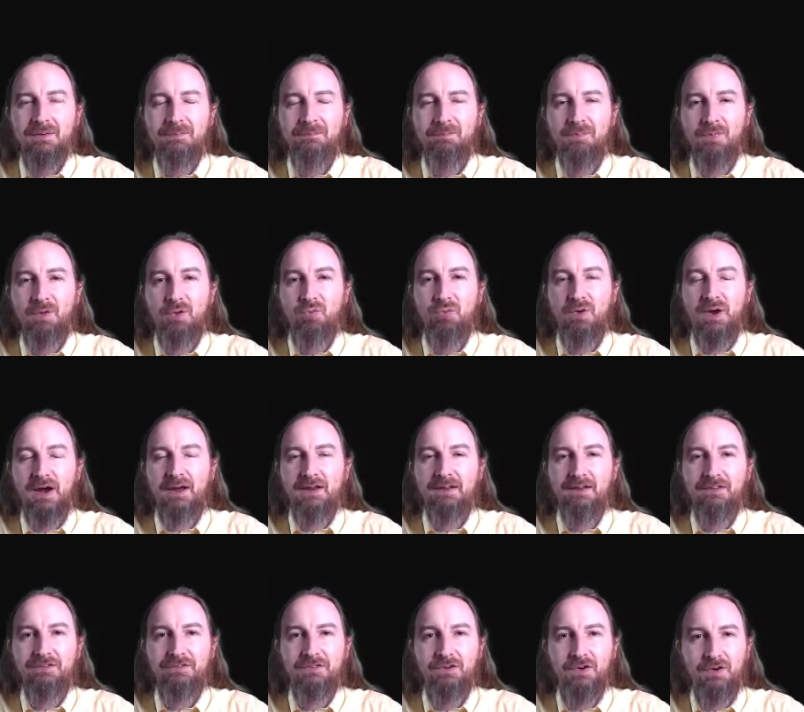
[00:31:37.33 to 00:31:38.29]
rack
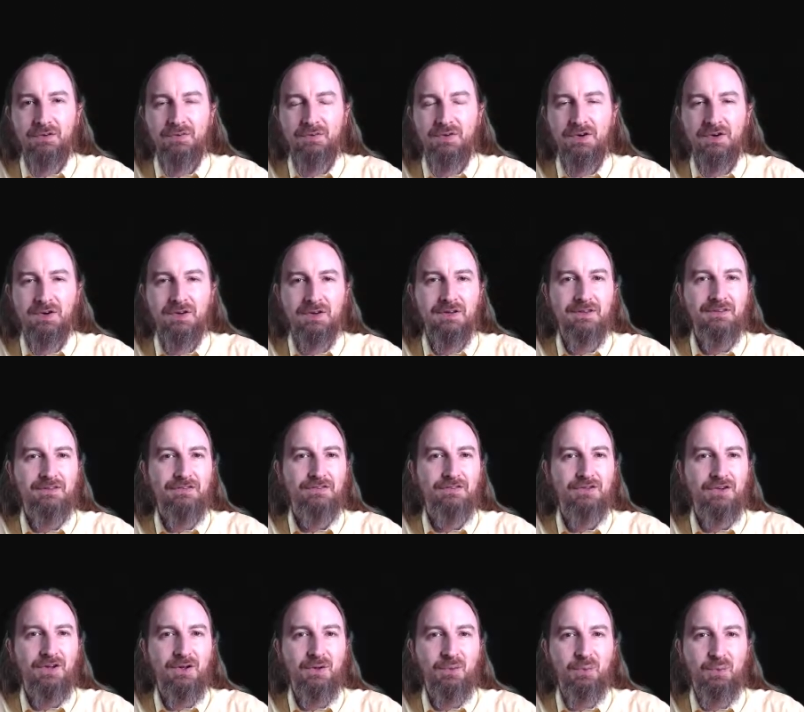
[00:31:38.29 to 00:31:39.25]
a server,
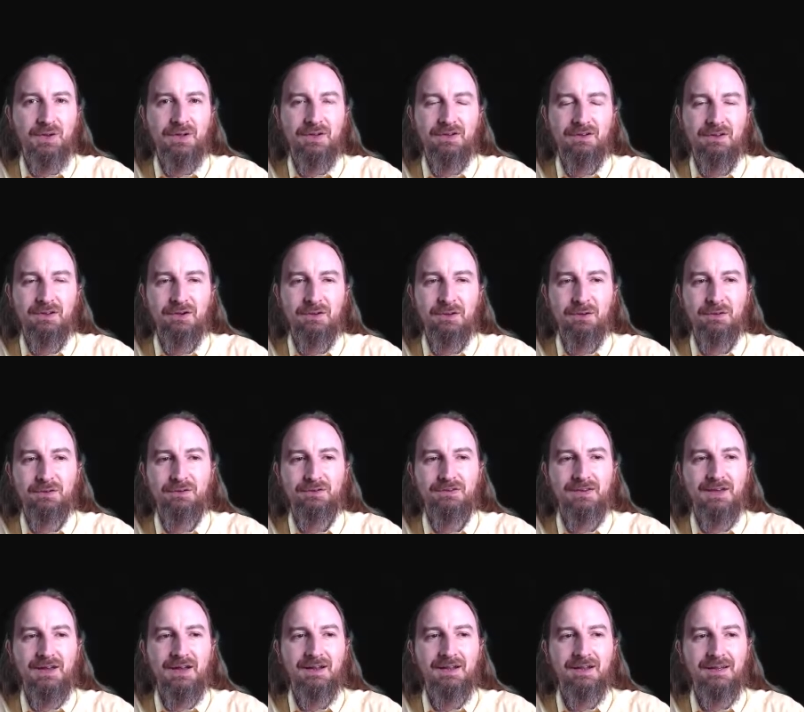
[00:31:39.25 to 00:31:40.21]
install Windows,
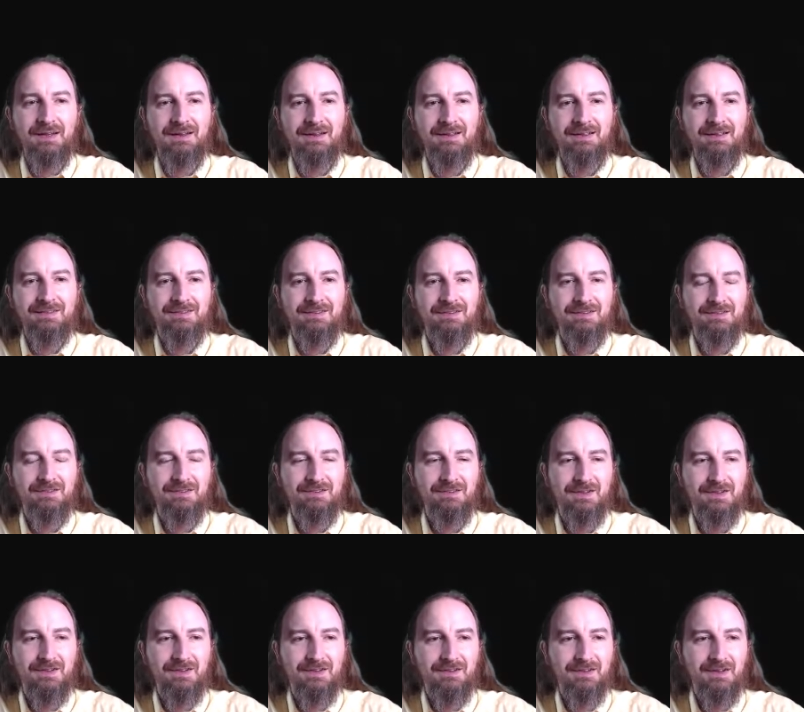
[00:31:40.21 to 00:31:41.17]
get IIS
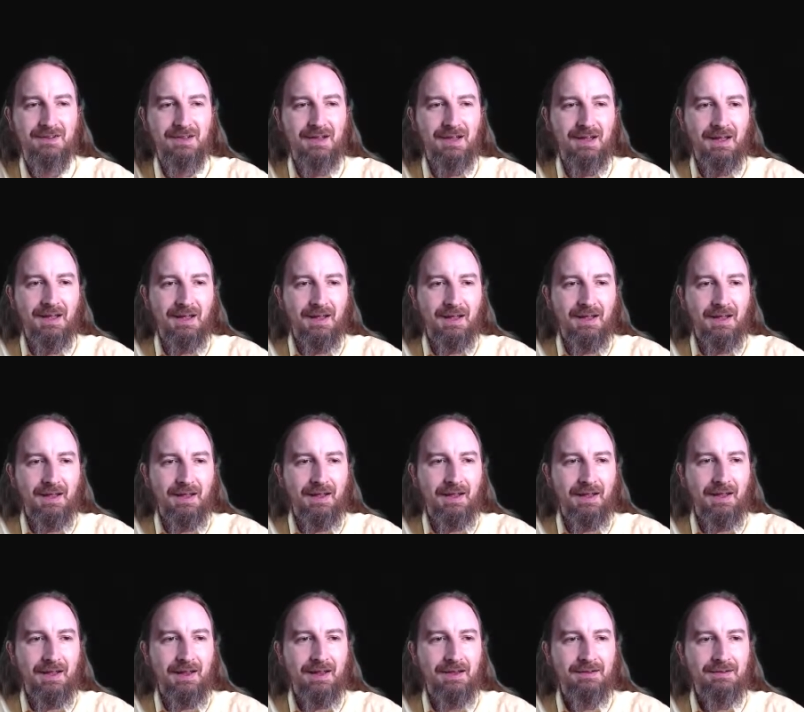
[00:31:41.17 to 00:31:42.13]
installed.
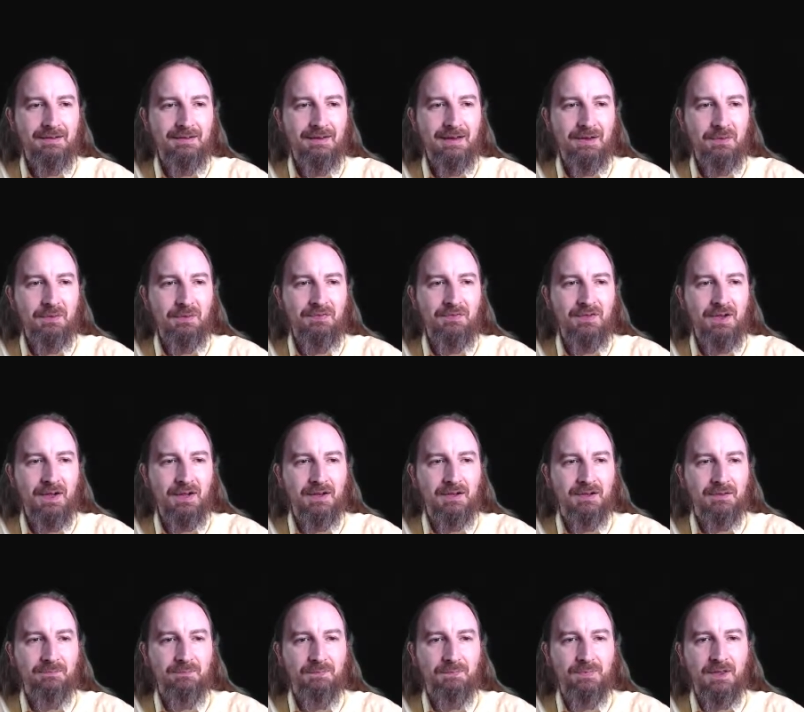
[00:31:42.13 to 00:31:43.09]
And now we've got
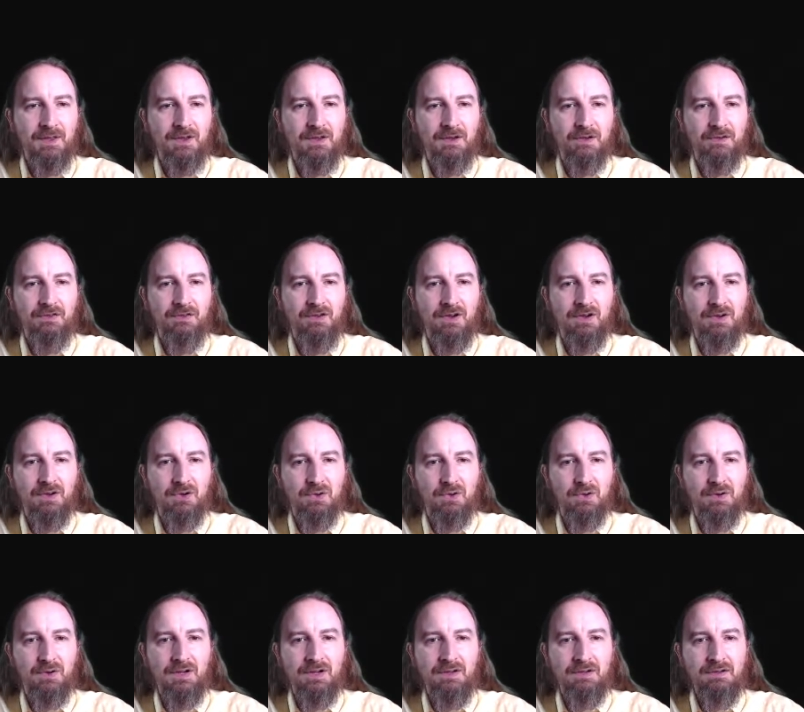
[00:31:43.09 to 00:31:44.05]
it. Here's our
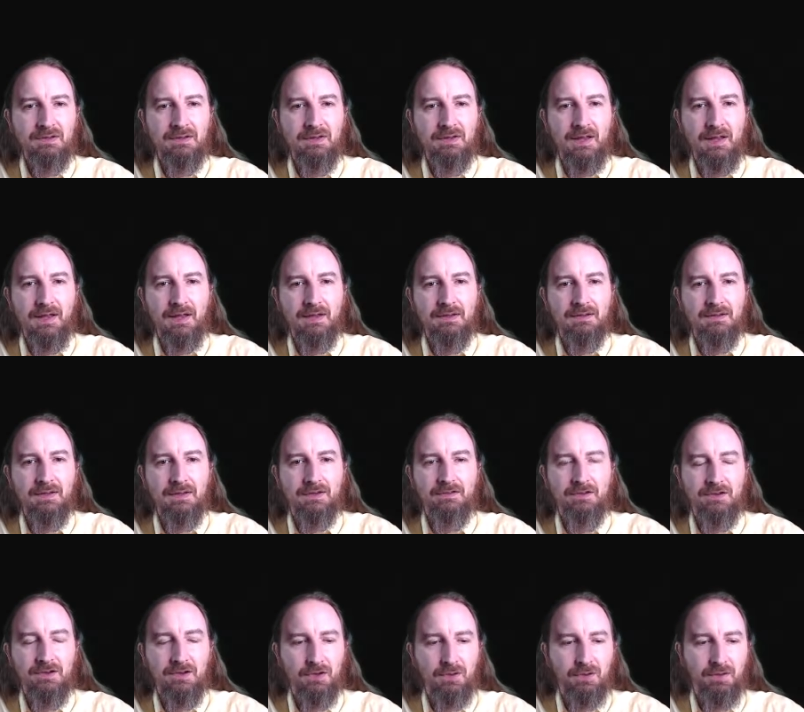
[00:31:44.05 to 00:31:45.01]
URL, and let's
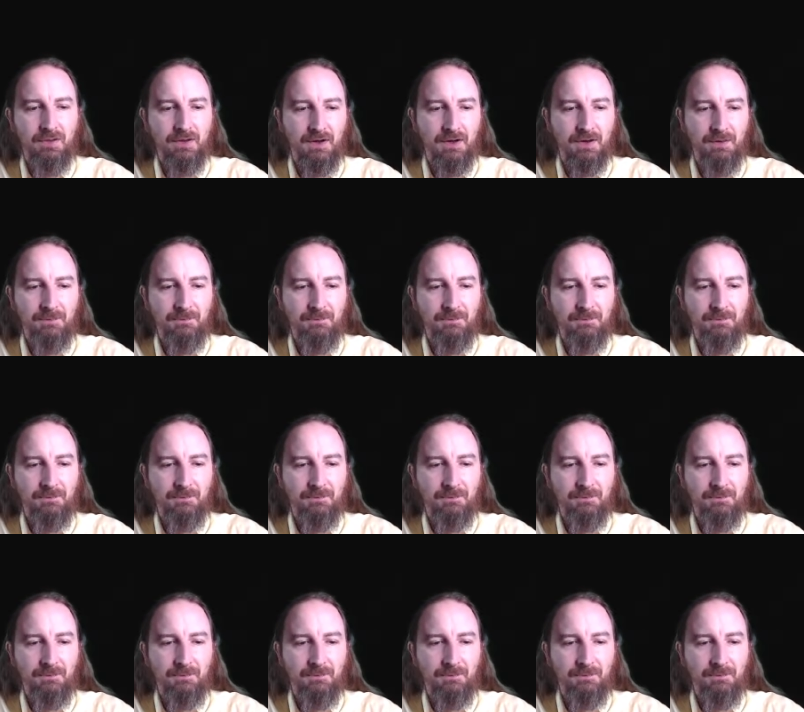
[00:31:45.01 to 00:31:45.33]
go there.